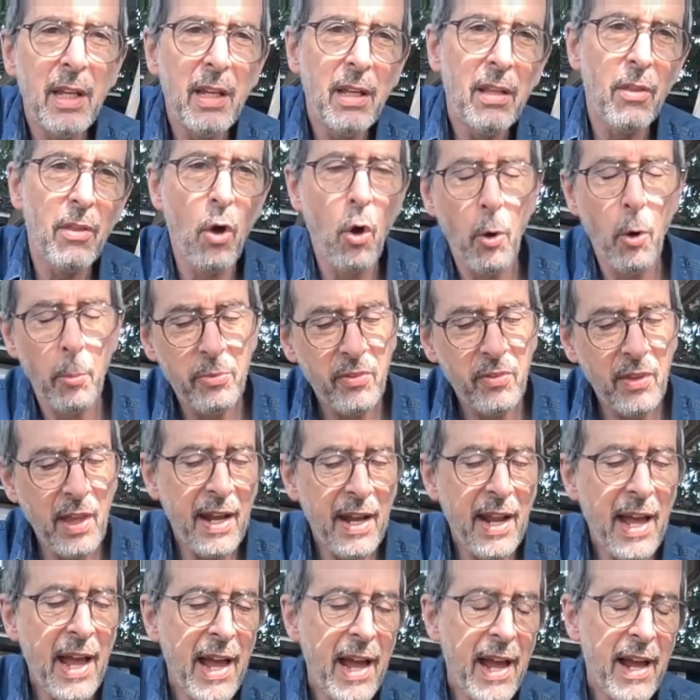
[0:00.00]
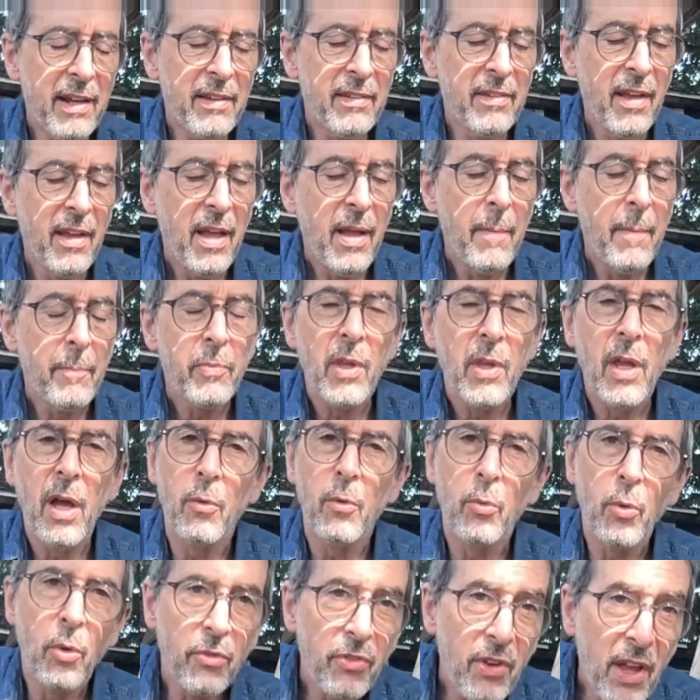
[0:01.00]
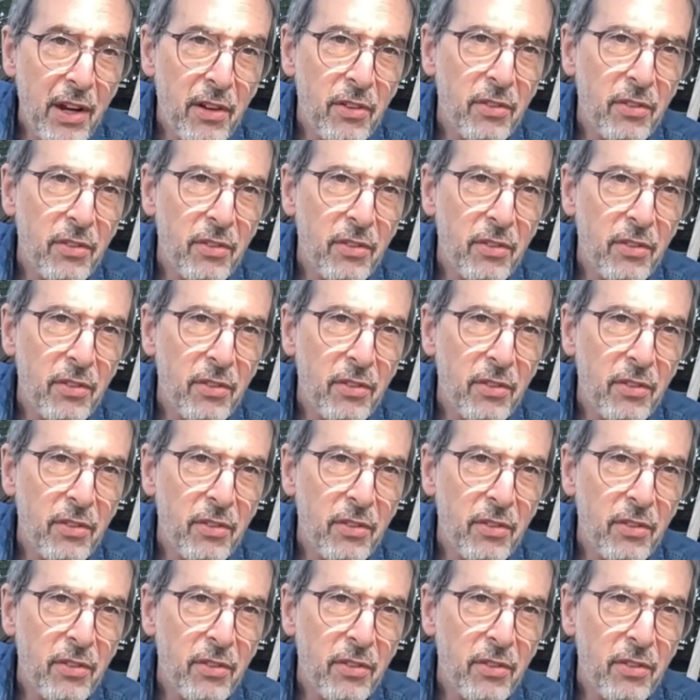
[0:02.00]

and the Homestead Act, Rosetta